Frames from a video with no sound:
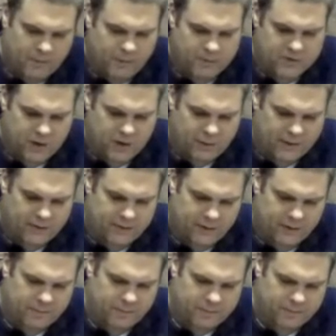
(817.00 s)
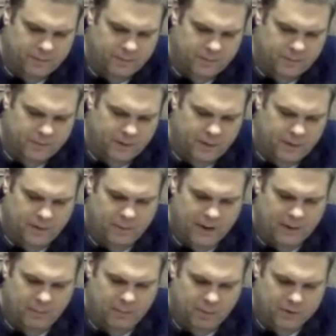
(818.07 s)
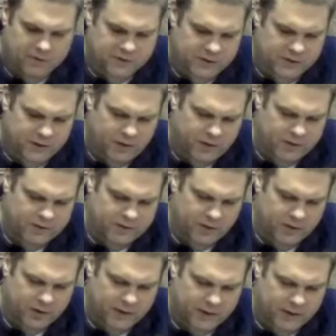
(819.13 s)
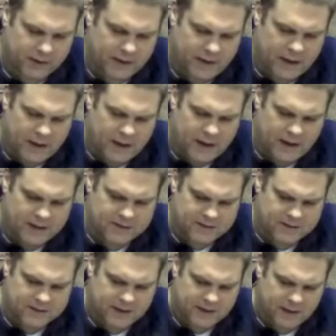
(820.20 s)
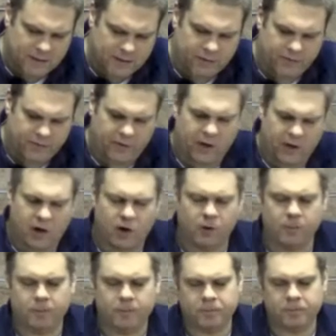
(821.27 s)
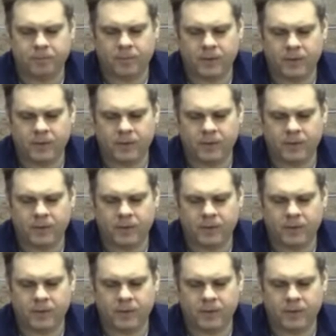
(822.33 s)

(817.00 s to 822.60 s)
But there was no answer. Then the man put her on his donkey and set out for home."